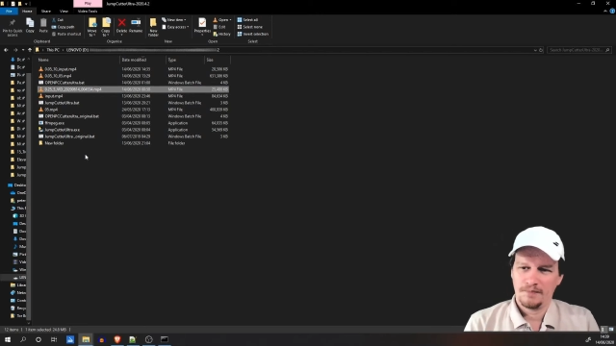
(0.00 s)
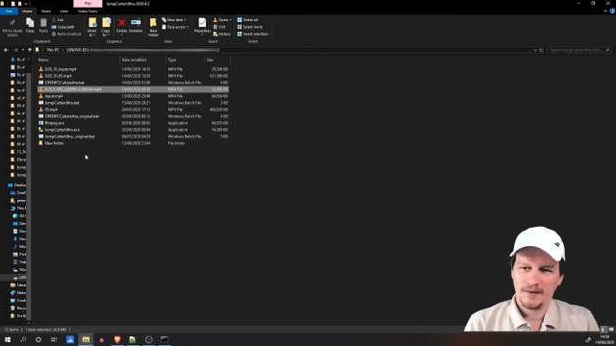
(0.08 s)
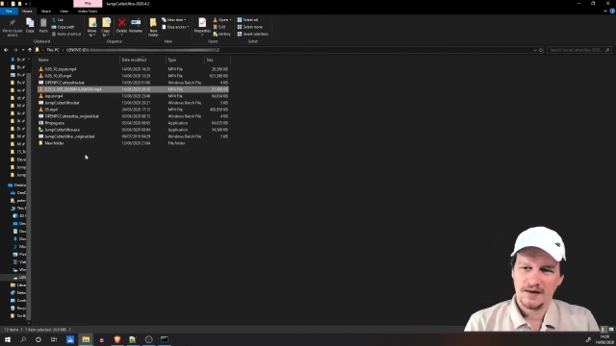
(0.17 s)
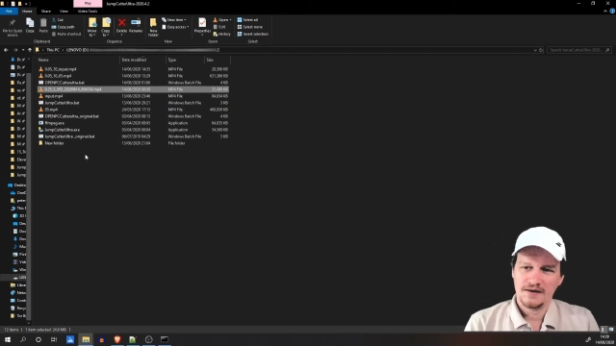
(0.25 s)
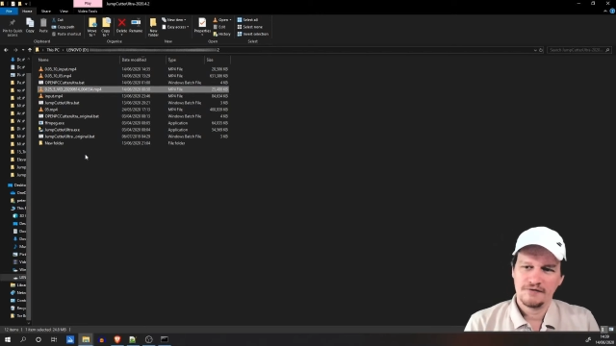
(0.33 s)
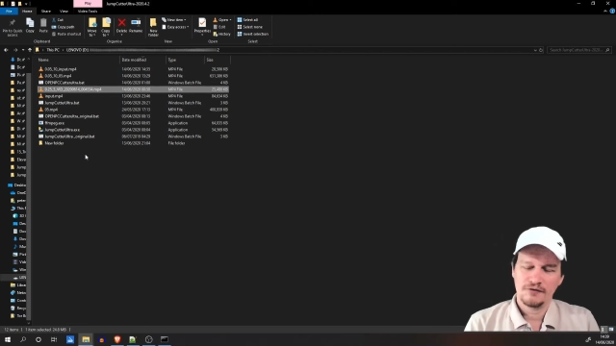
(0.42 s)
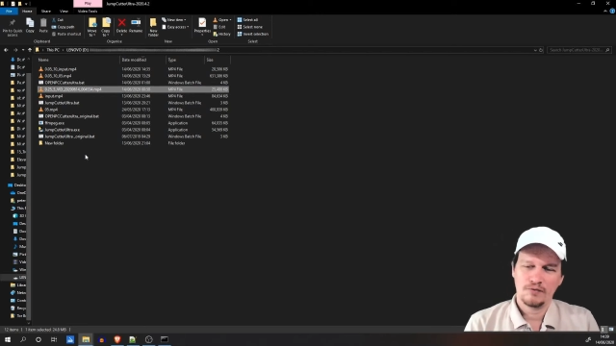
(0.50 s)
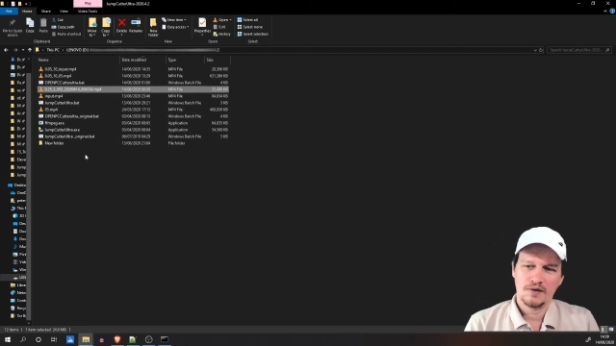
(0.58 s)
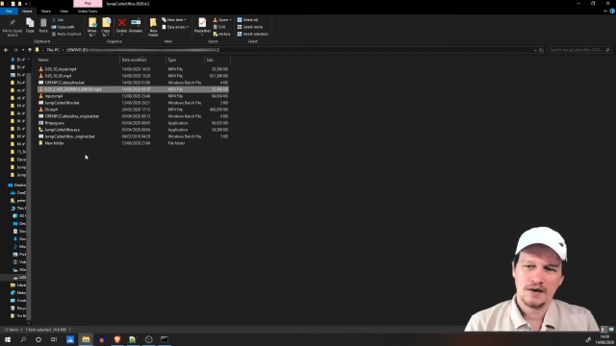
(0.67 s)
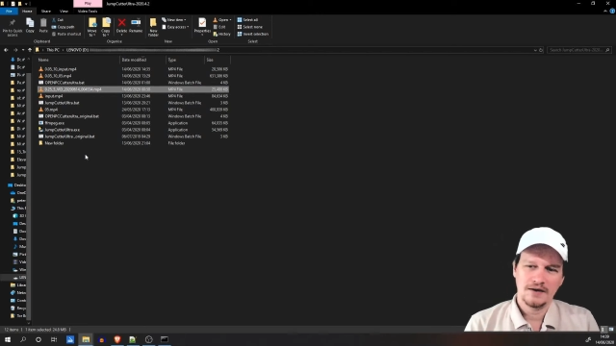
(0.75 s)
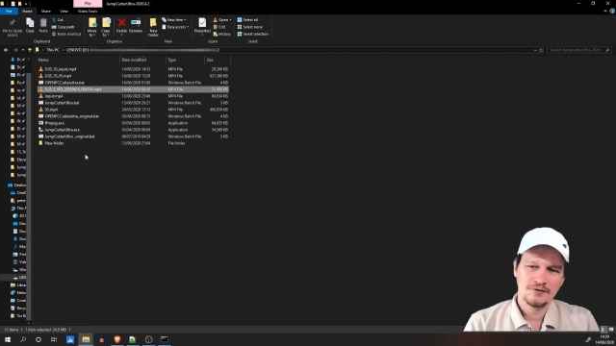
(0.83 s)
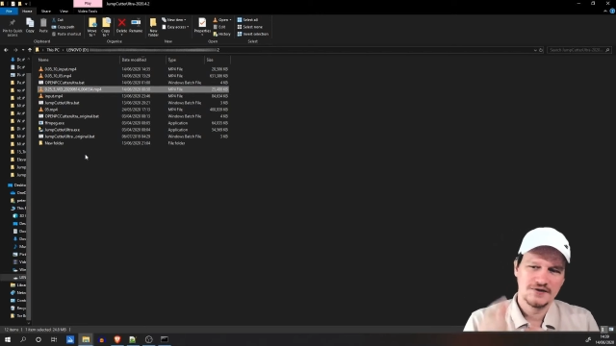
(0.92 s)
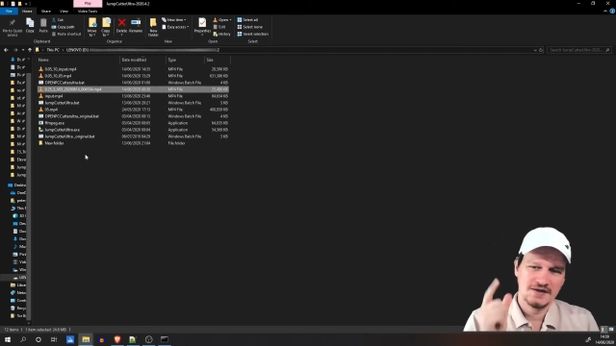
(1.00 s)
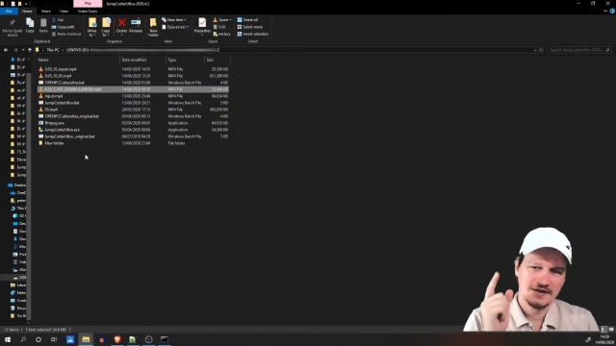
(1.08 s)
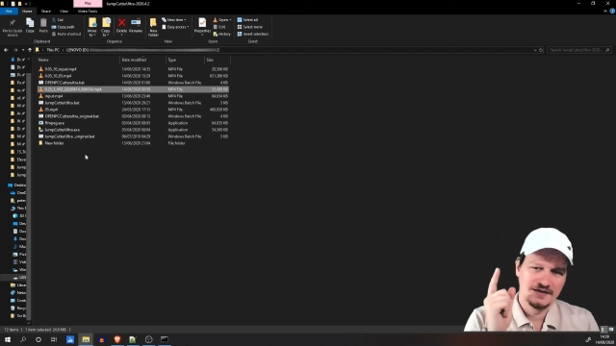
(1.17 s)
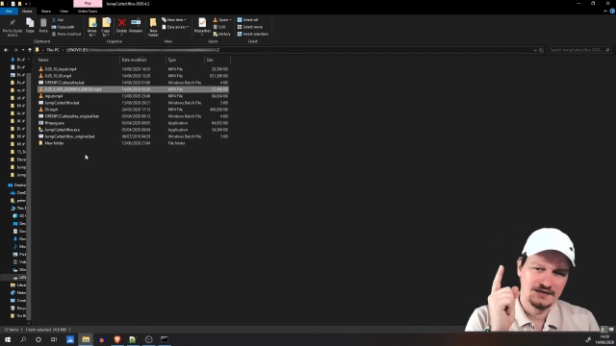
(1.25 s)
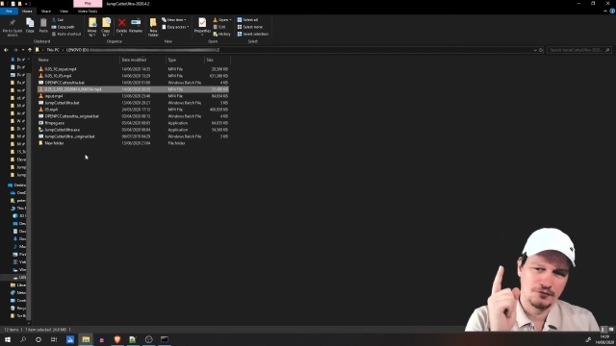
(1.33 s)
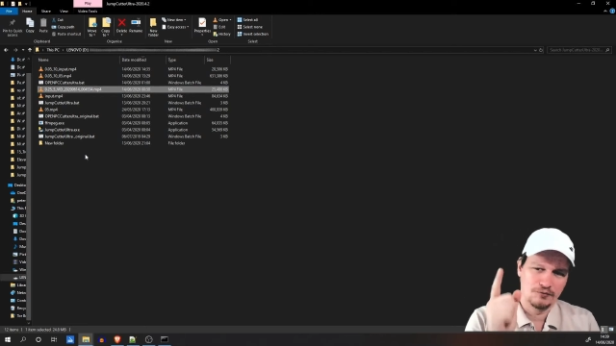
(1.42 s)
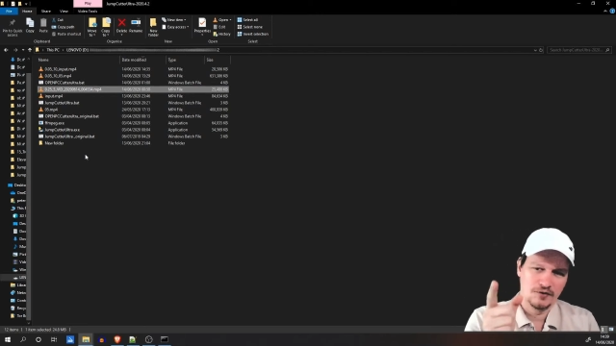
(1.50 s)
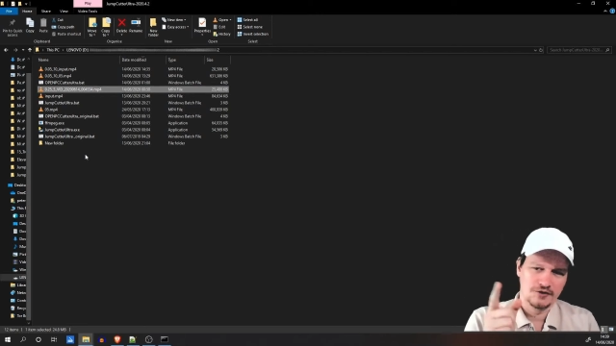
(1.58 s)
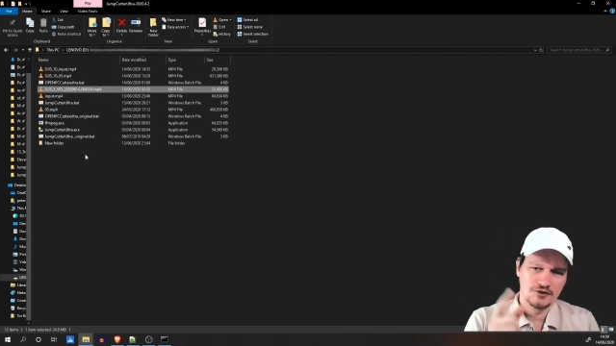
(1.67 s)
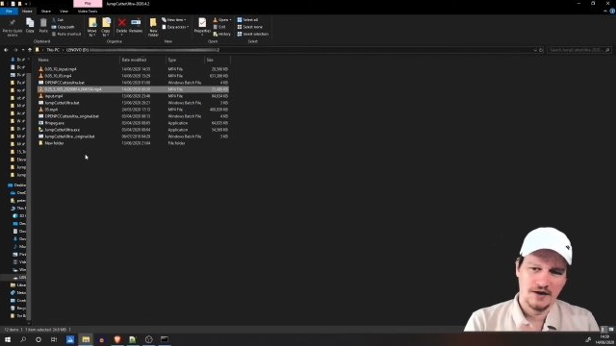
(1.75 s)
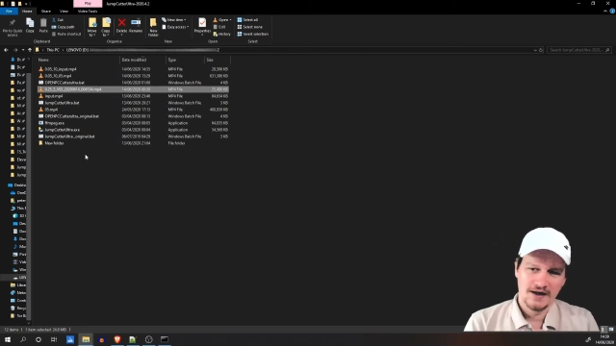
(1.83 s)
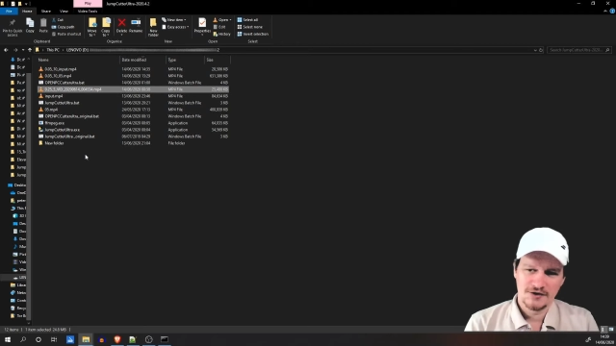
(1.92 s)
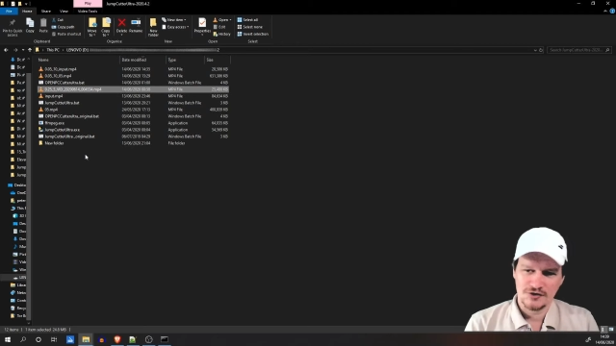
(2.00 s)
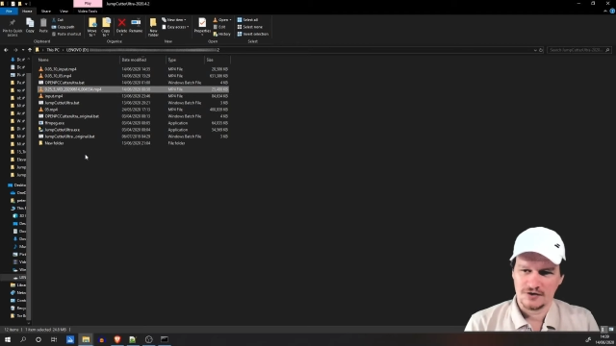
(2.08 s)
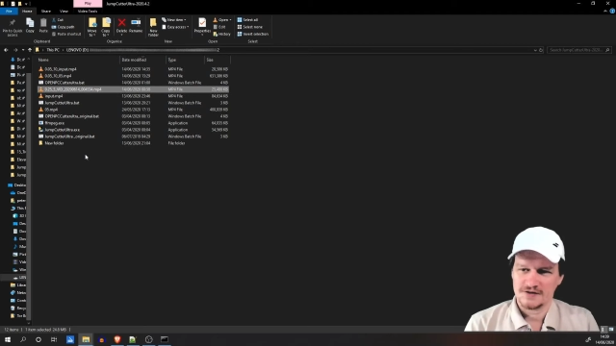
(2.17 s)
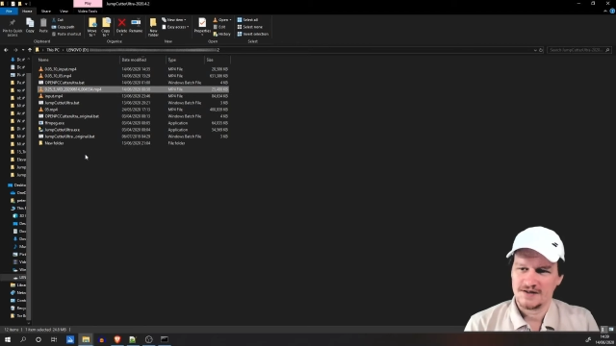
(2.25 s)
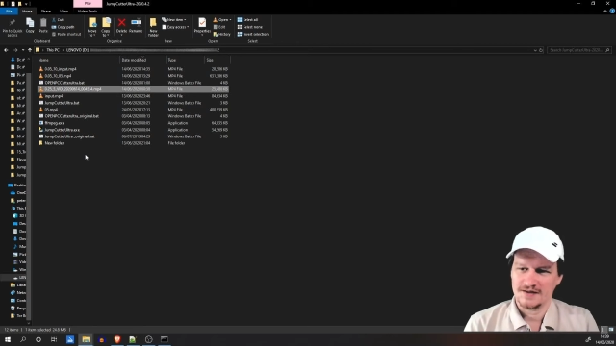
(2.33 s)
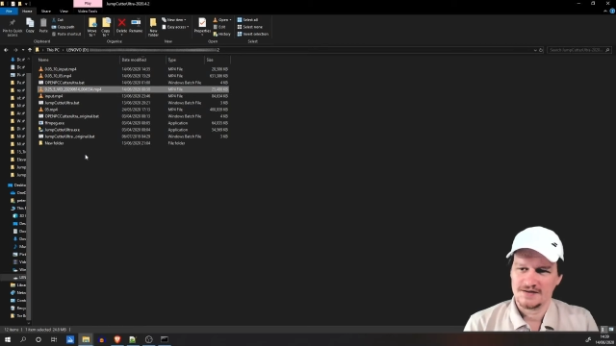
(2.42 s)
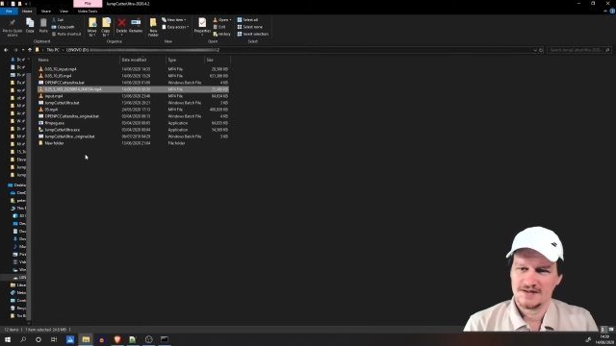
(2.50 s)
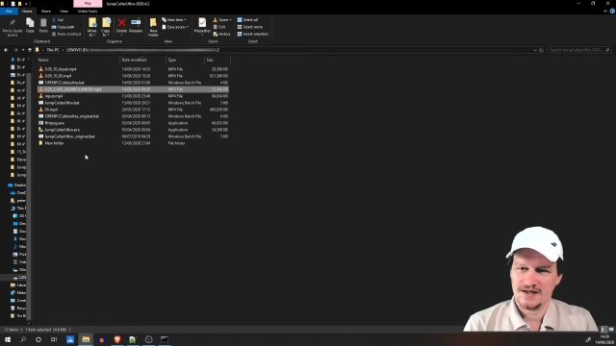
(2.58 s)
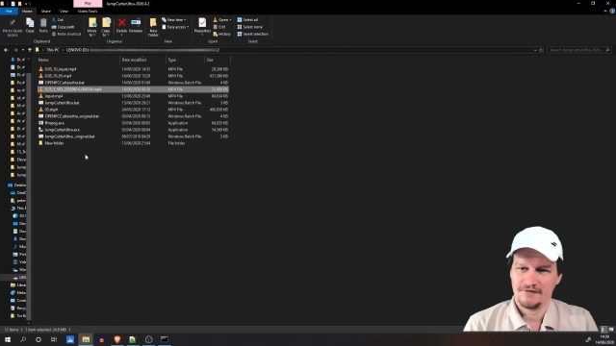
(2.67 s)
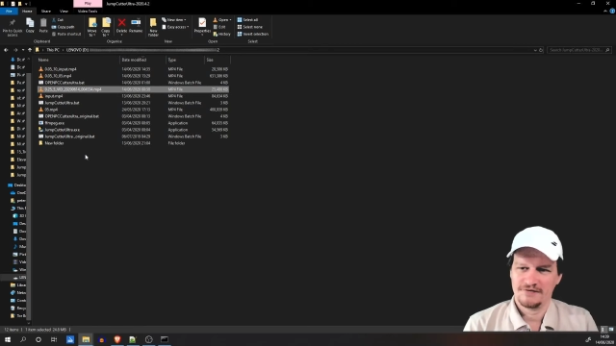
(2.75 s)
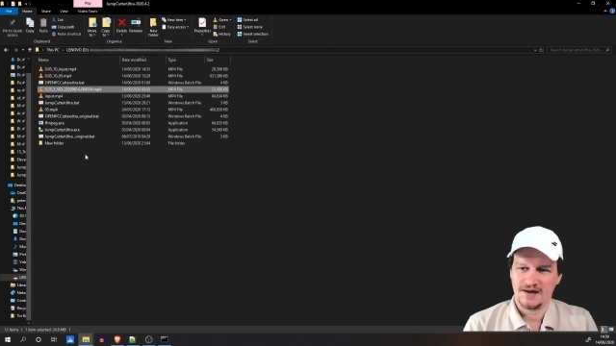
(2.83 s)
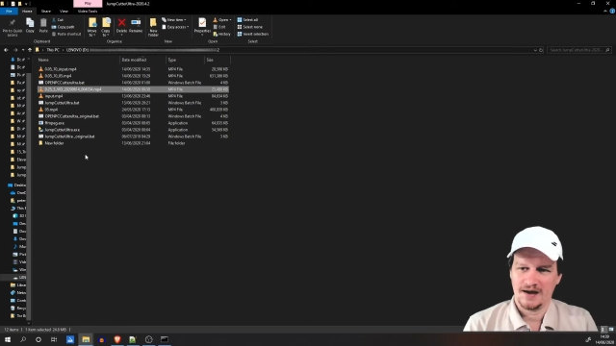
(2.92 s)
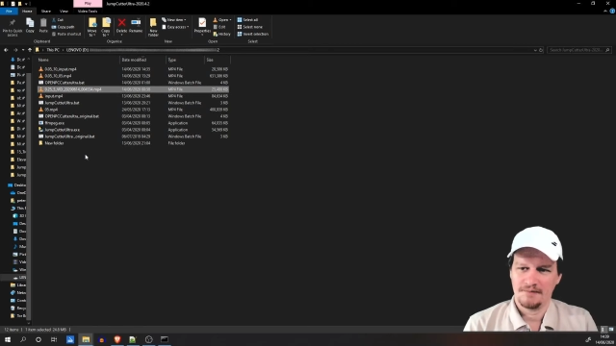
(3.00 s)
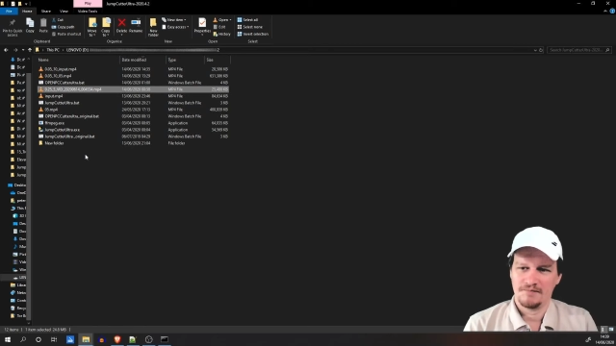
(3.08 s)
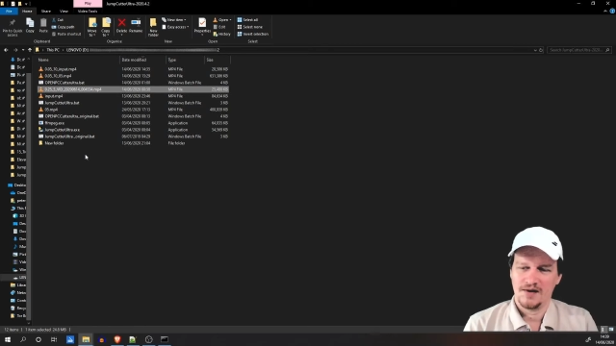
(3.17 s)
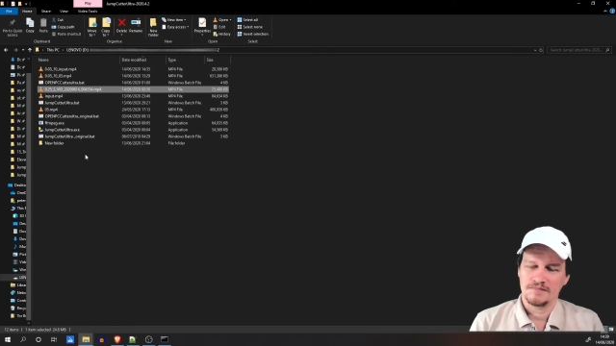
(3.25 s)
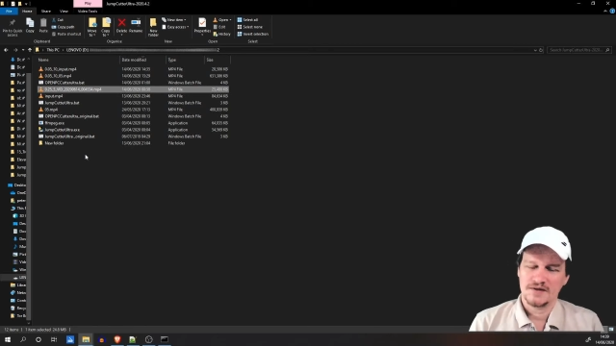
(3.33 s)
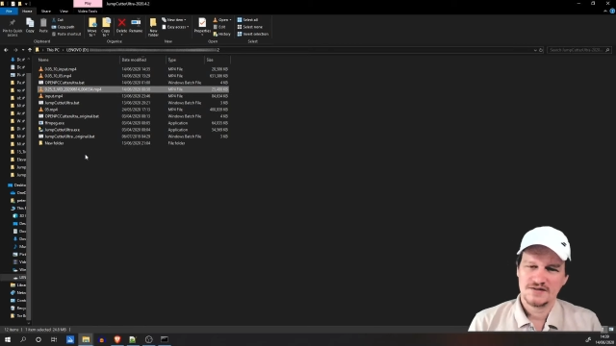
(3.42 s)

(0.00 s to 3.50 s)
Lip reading: But if you want to use it to watch lectures and save time,